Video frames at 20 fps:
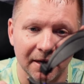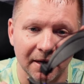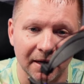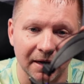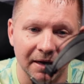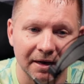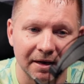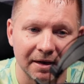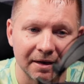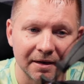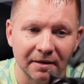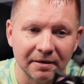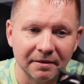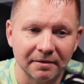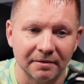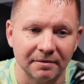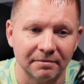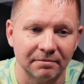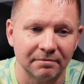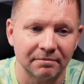
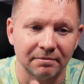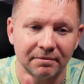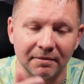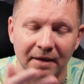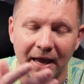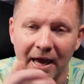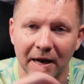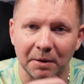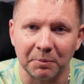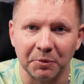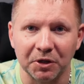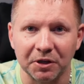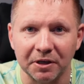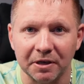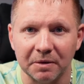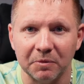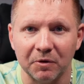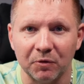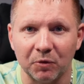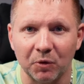Had them
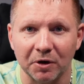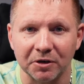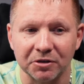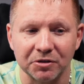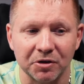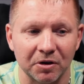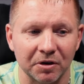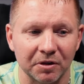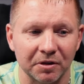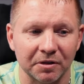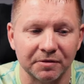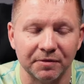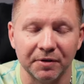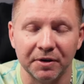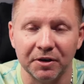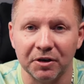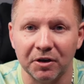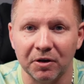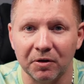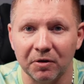cleaned before I started this
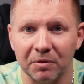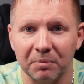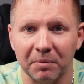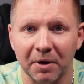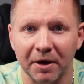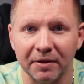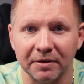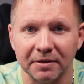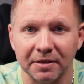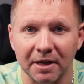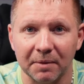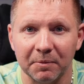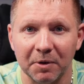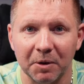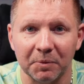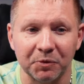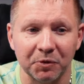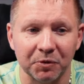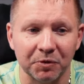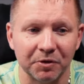video, and by the time
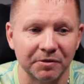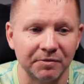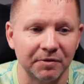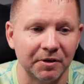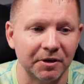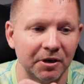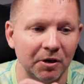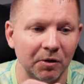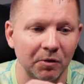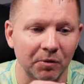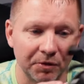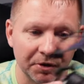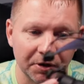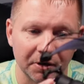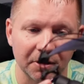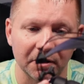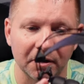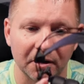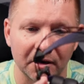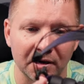I'm through this video,
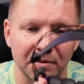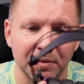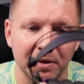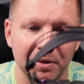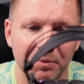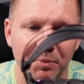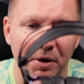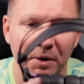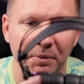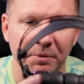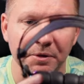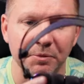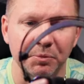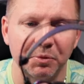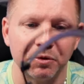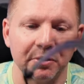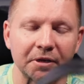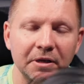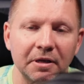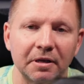they're going to be probably
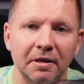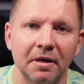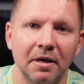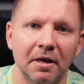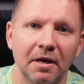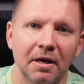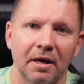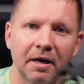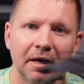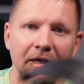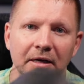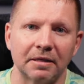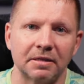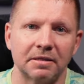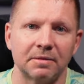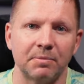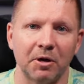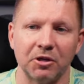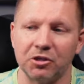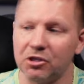pretty
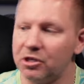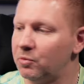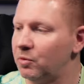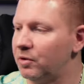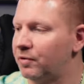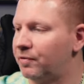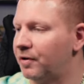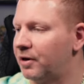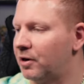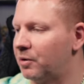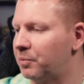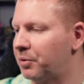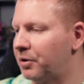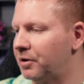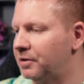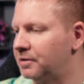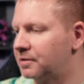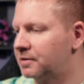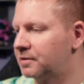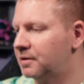smudgy with
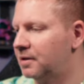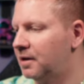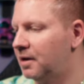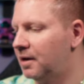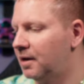fingerprints.